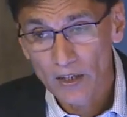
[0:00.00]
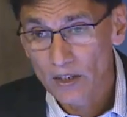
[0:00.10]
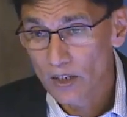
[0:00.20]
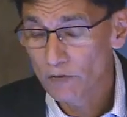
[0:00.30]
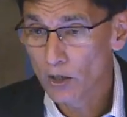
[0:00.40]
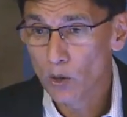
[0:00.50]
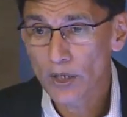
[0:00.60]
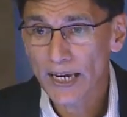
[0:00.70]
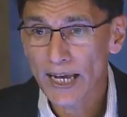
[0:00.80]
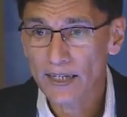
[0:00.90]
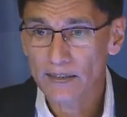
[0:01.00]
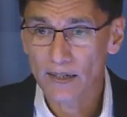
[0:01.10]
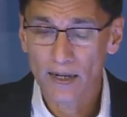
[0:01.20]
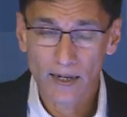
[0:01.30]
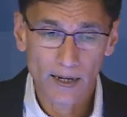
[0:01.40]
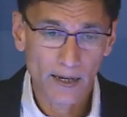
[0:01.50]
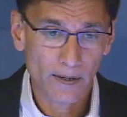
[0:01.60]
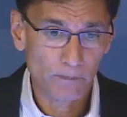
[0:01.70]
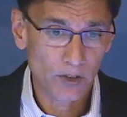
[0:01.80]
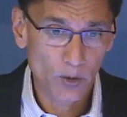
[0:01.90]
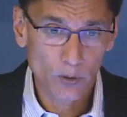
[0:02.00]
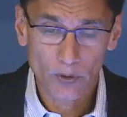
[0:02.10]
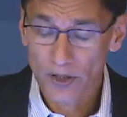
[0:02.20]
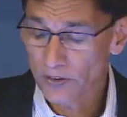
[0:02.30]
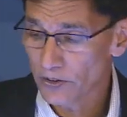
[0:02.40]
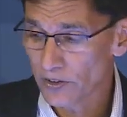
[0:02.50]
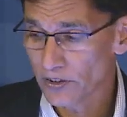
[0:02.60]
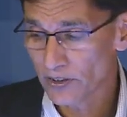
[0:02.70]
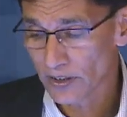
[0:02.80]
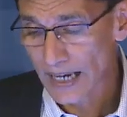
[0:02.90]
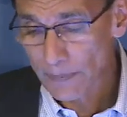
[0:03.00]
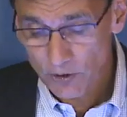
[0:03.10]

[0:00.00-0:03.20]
if you look at, uh, you know, uh, there's a, there's a capture